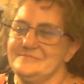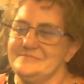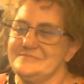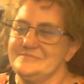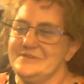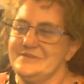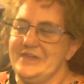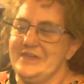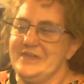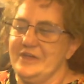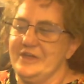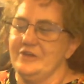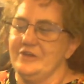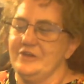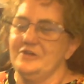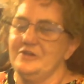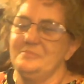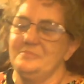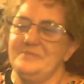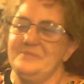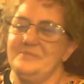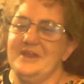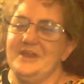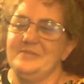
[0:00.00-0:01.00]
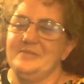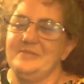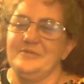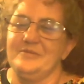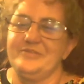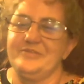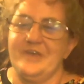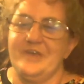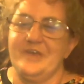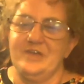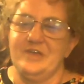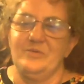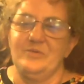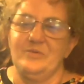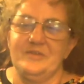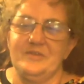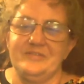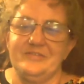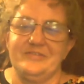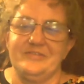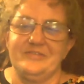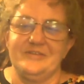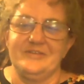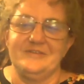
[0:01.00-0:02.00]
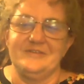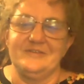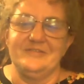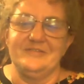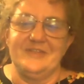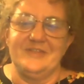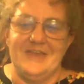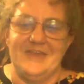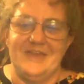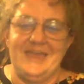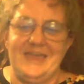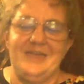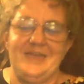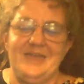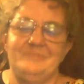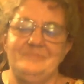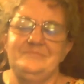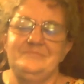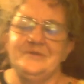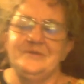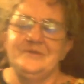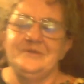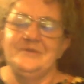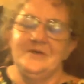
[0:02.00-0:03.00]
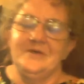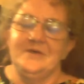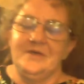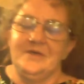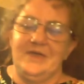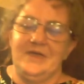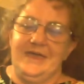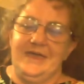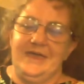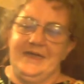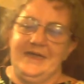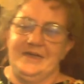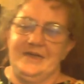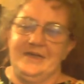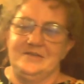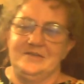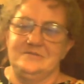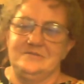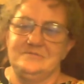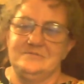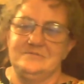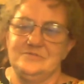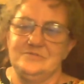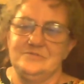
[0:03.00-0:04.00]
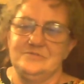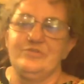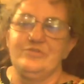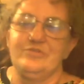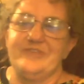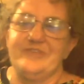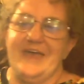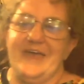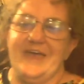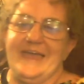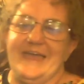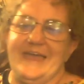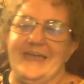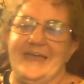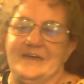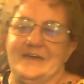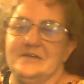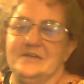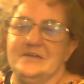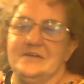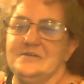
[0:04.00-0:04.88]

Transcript: hearing them, being able to tell you what the name and who sang it.